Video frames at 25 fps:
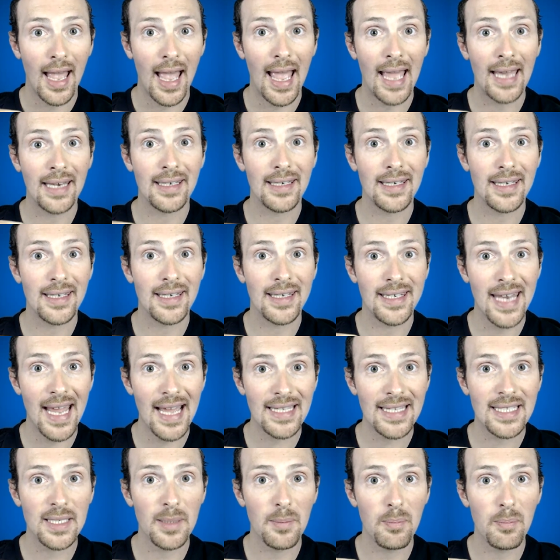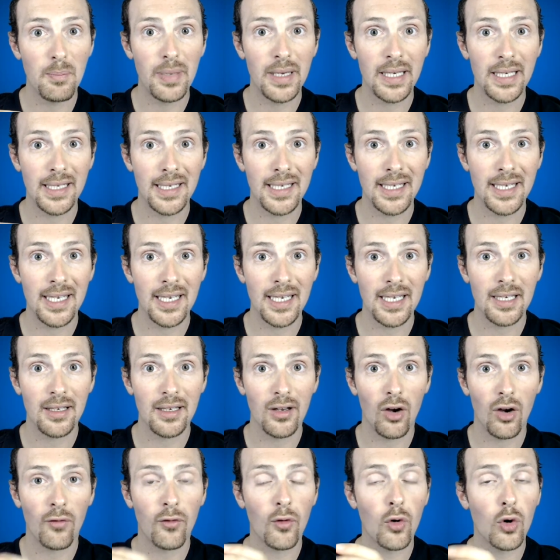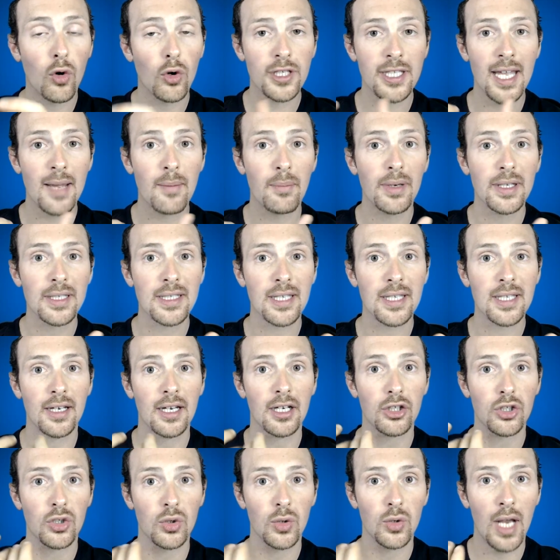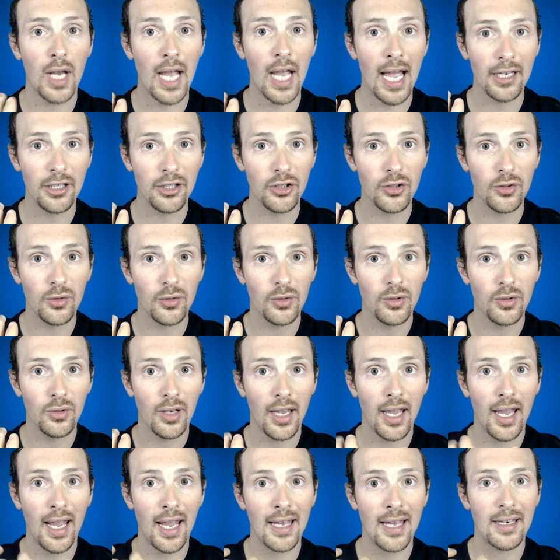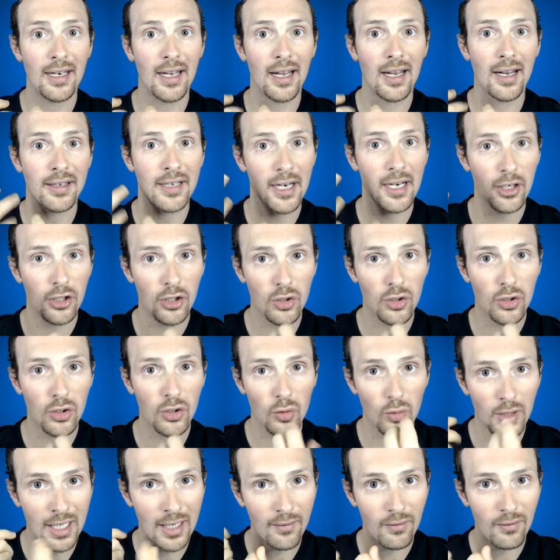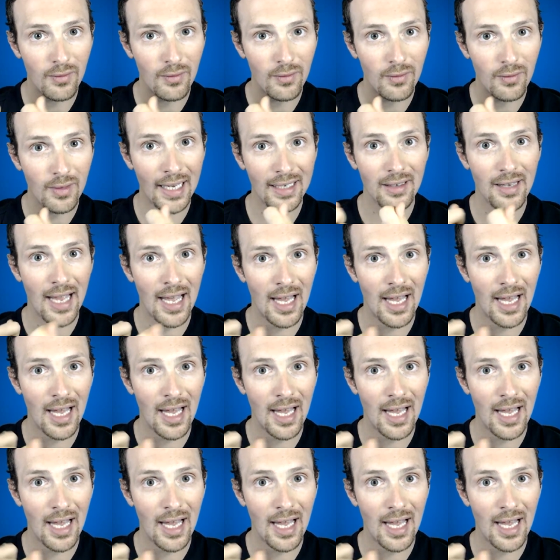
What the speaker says: And that's a big key. Of course, templates are there to guide you and are there to give, like,